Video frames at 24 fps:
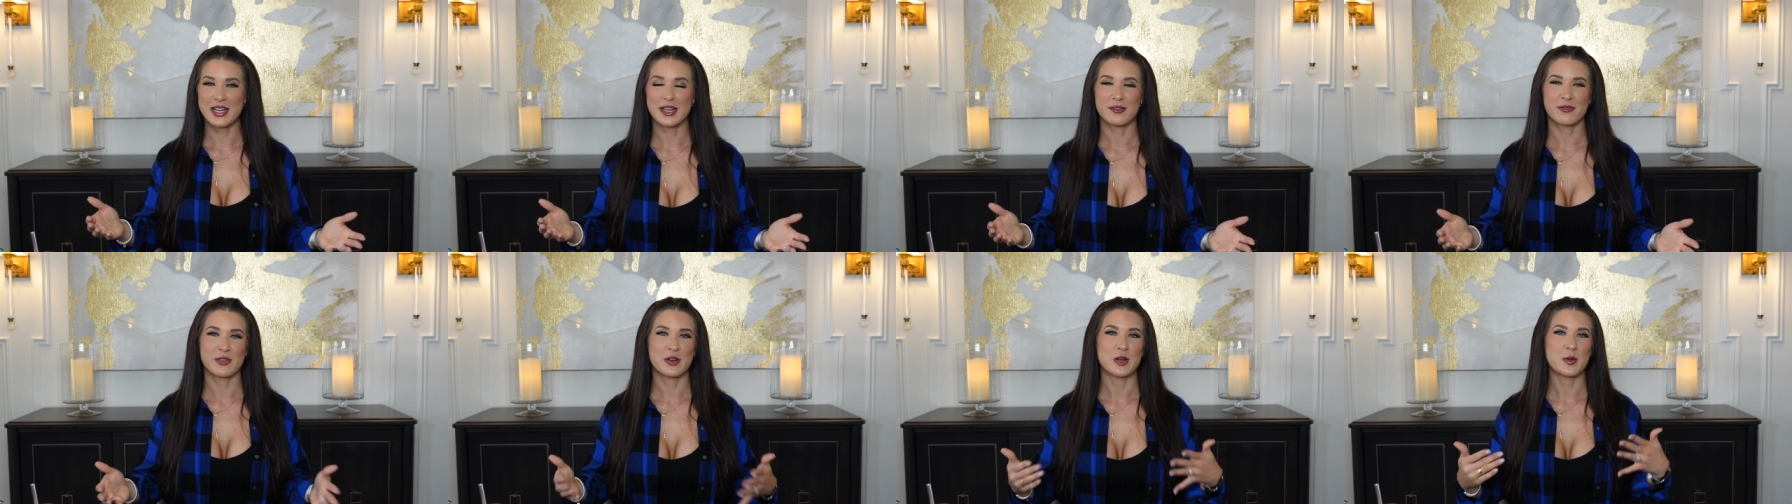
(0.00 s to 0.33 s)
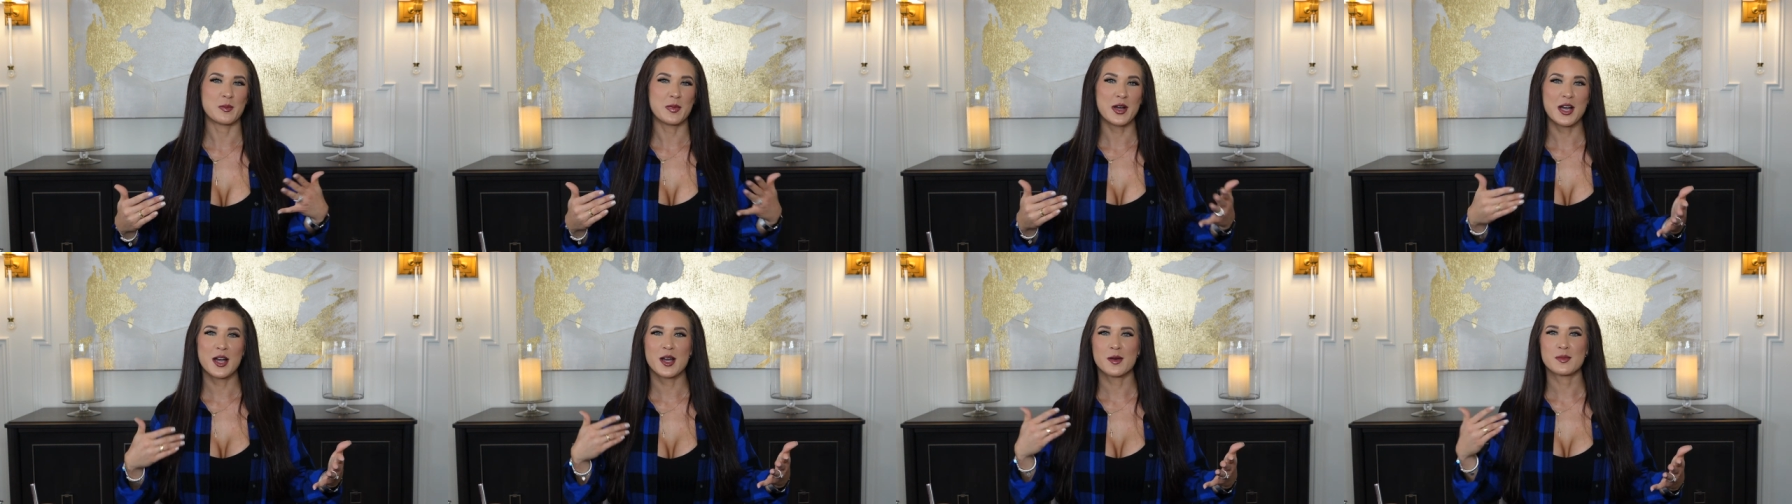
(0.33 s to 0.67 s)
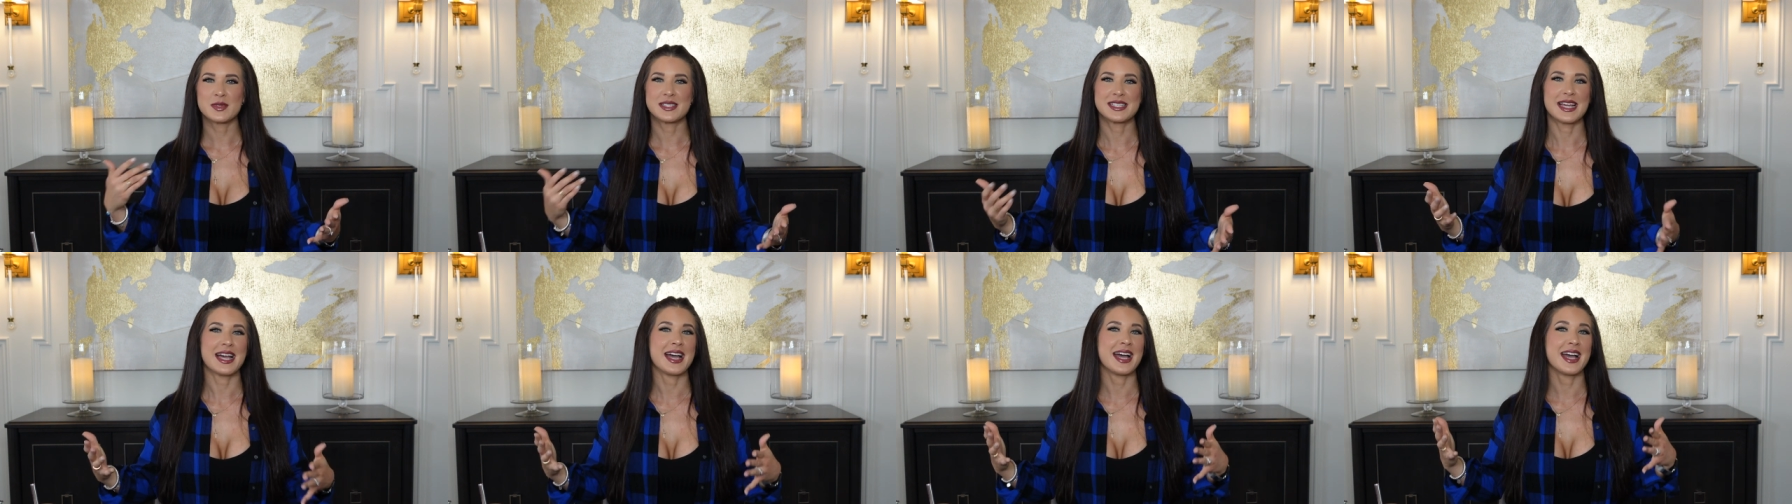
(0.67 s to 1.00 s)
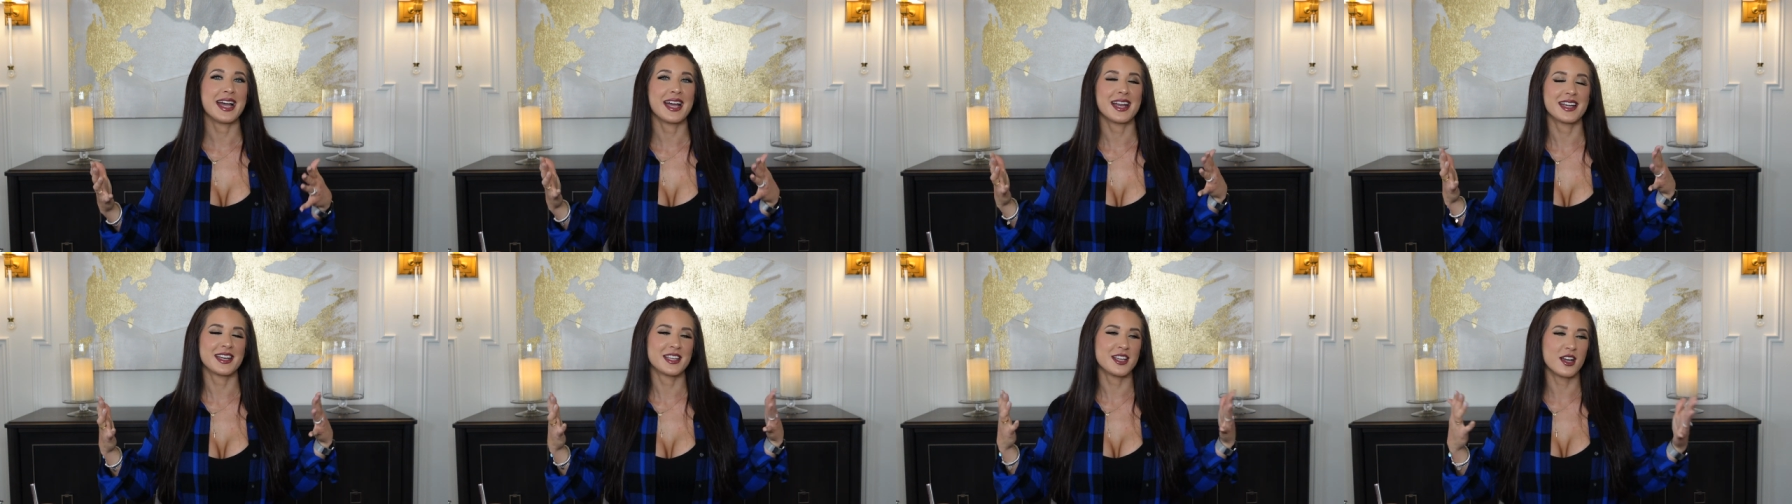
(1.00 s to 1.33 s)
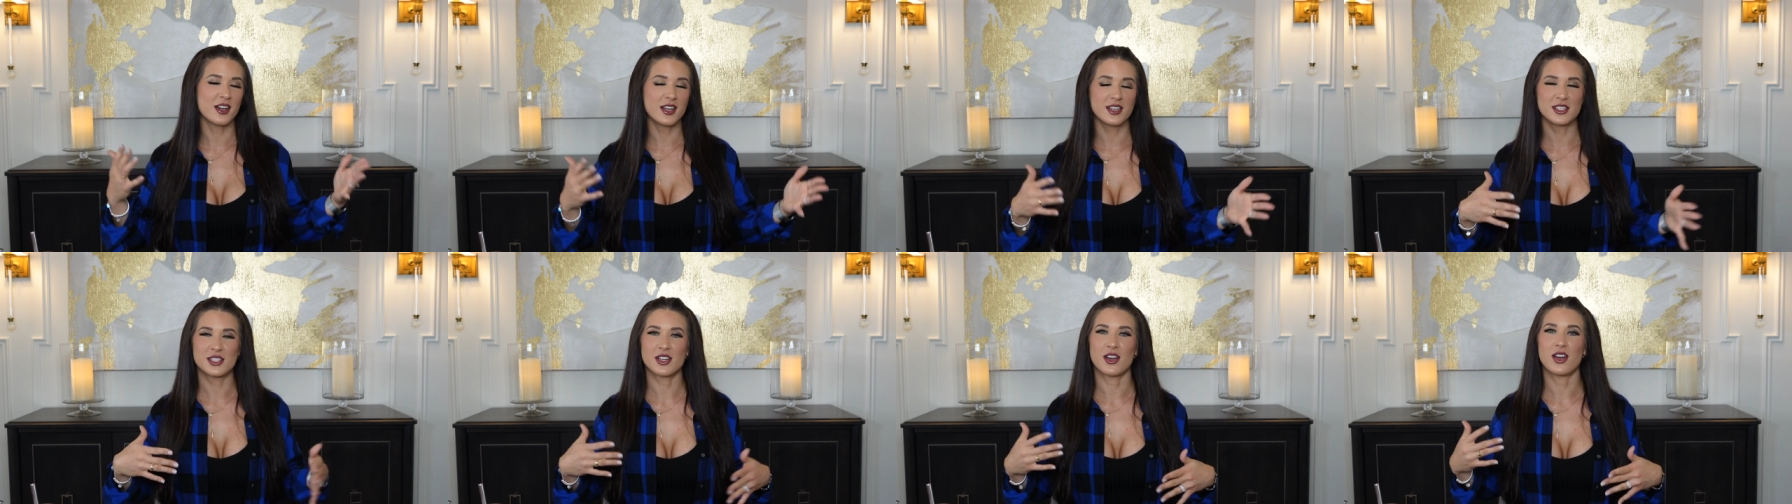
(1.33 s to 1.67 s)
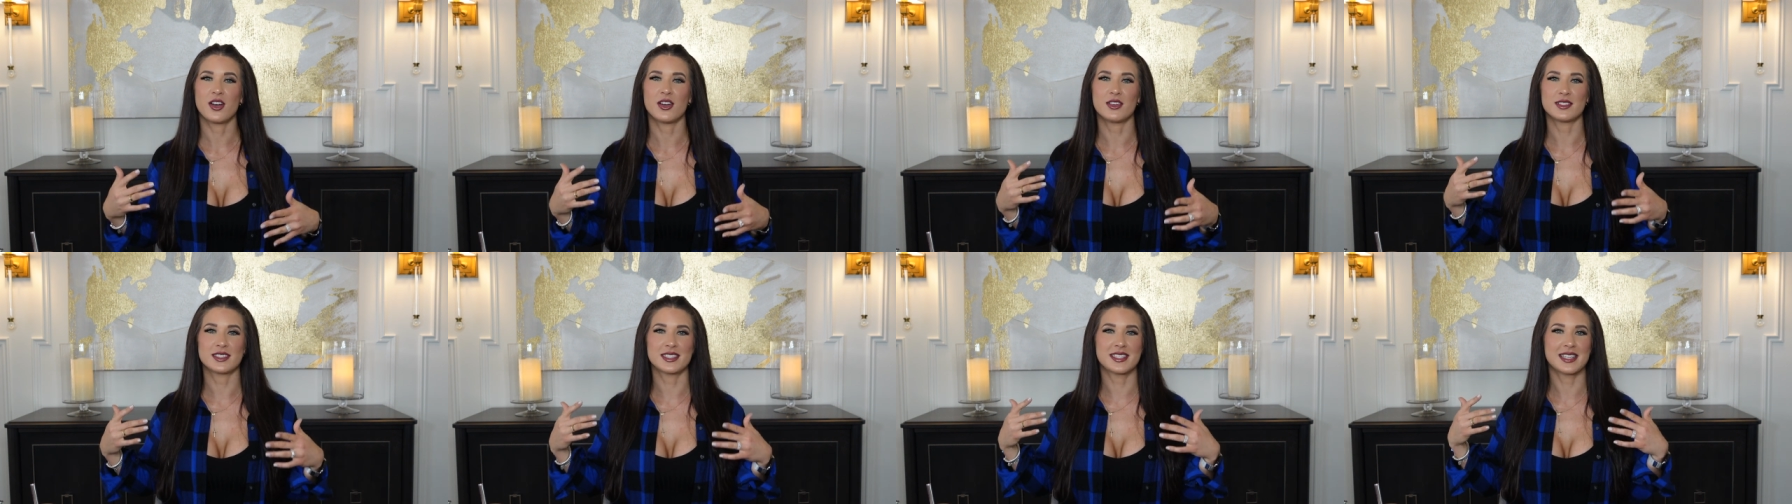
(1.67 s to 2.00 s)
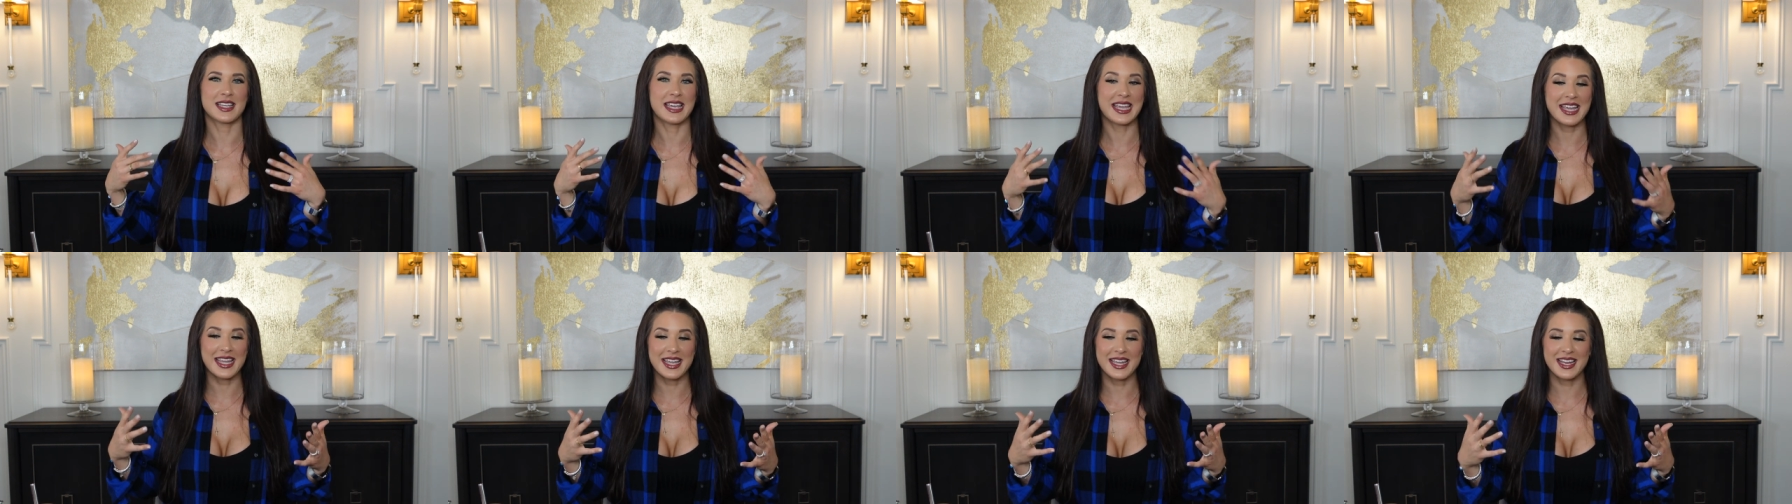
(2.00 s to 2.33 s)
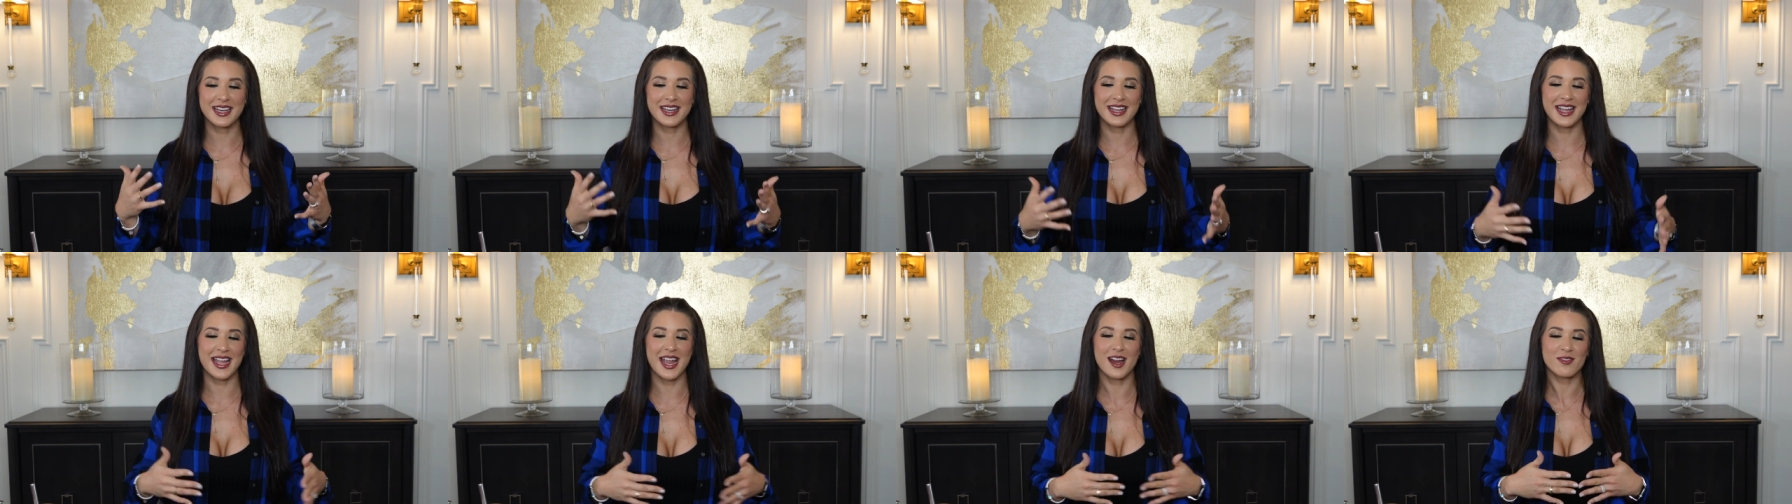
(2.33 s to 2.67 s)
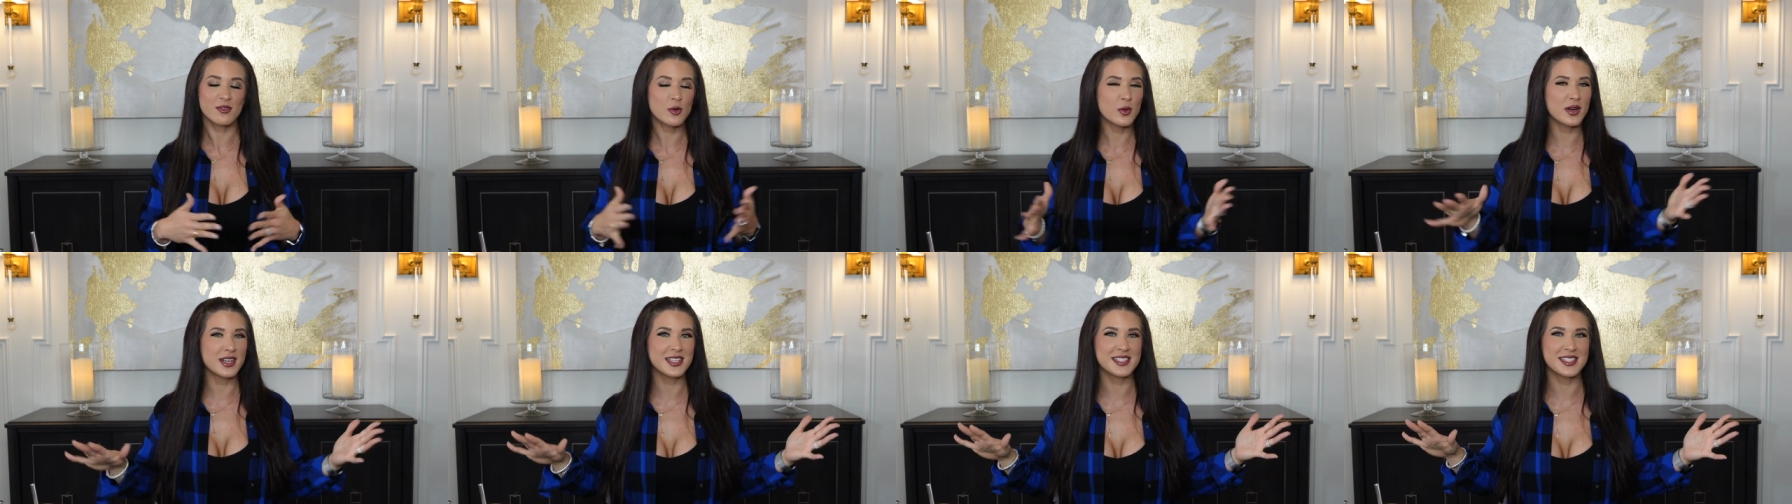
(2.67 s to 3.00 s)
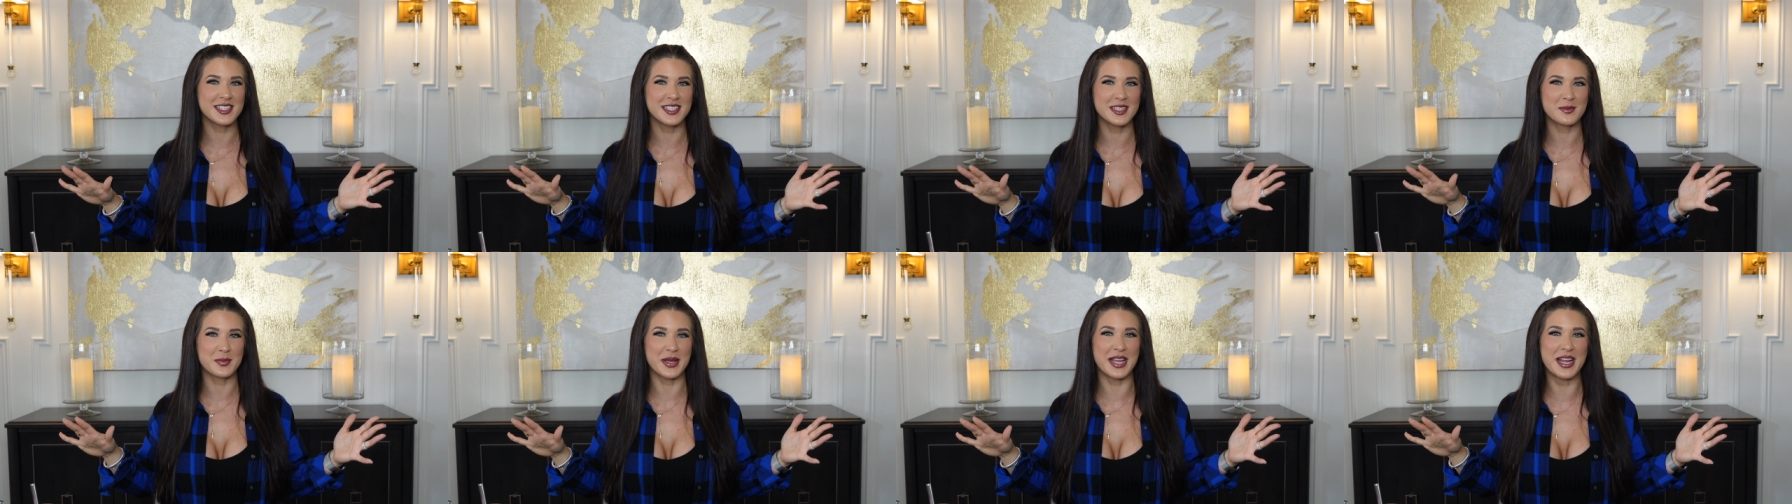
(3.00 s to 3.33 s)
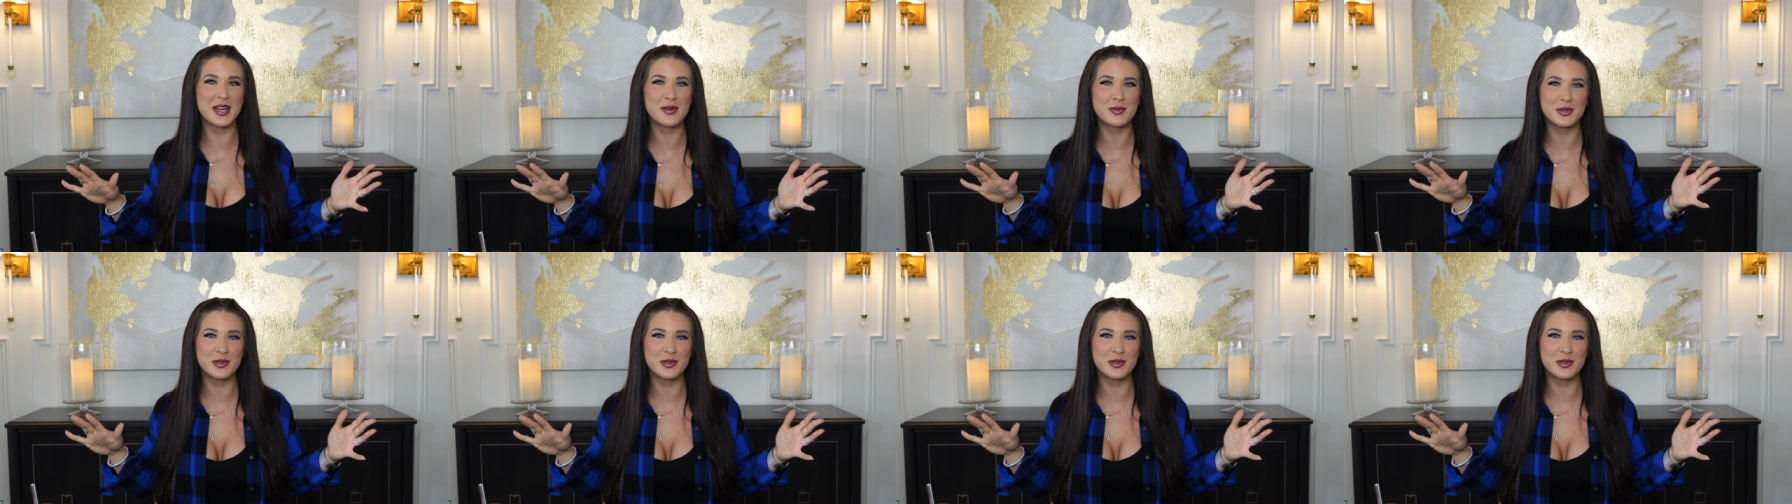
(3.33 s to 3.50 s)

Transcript: If you're a mom, dad, young adult, kid, everyone is gonna be